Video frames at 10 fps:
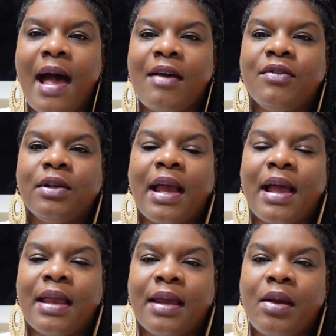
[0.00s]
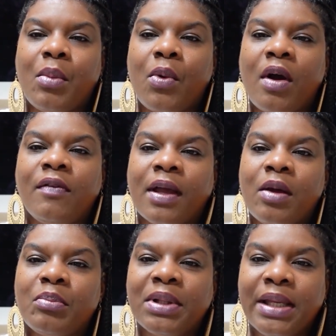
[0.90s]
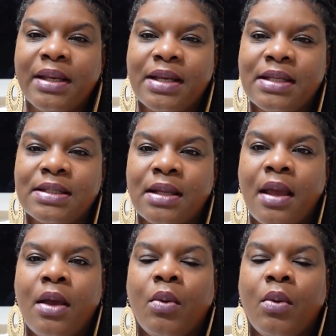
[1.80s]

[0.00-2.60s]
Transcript: I feel like I get more of a completeness